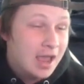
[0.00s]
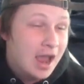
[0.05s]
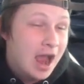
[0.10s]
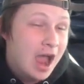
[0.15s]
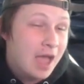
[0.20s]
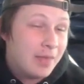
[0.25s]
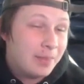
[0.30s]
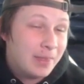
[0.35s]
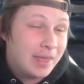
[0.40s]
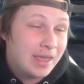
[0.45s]

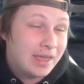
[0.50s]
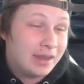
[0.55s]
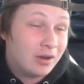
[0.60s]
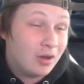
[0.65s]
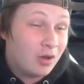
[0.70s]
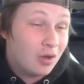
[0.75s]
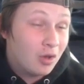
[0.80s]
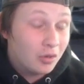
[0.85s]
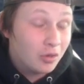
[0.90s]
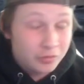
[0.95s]
And then
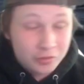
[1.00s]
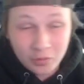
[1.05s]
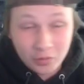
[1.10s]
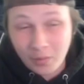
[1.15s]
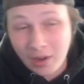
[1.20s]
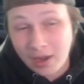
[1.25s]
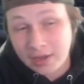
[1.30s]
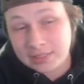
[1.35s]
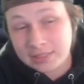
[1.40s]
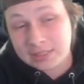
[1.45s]
also
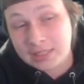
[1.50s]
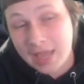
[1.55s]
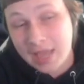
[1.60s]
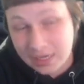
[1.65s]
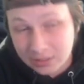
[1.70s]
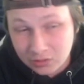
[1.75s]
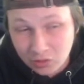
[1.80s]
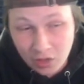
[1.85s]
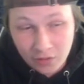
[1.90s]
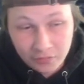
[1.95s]
I
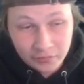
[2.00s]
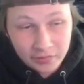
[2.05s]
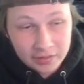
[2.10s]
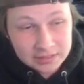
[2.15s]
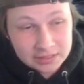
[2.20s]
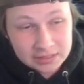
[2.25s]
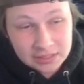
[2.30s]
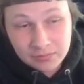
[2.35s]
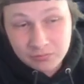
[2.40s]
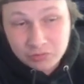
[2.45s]
slacked off
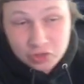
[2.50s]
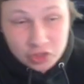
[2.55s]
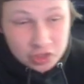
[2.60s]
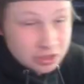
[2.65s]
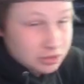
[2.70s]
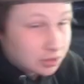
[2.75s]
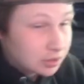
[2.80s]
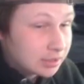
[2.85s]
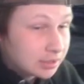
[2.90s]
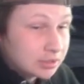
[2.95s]
instead of just
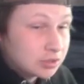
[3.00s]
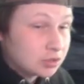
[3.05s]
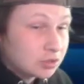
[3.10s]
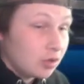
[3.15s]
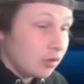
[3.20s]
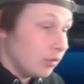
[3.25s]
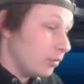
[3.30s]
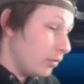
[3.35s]
clicking skull.